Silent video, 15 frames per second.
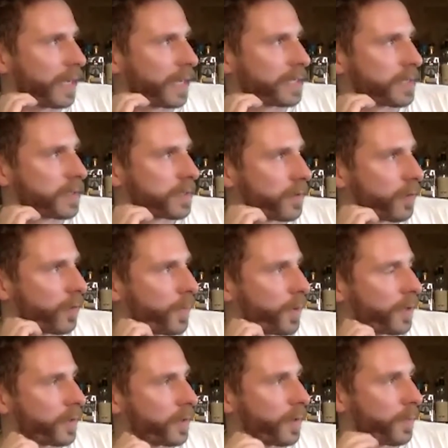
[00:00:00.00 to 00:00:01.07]
cases, or
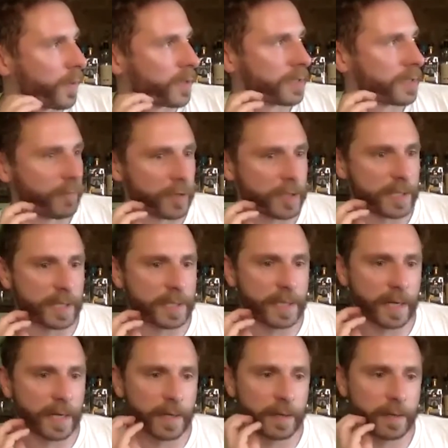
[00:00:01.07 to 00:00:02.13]
a bottle every 6
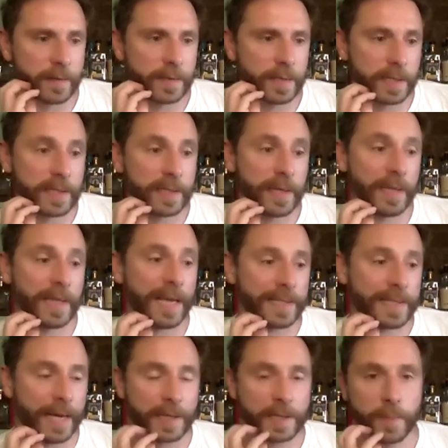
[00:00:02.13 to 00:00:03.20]
seconds is, and that's
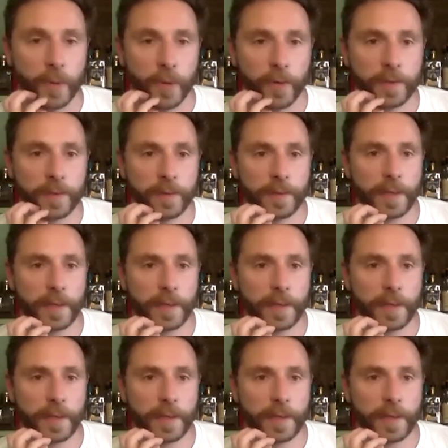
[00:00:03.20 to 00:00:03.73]
export.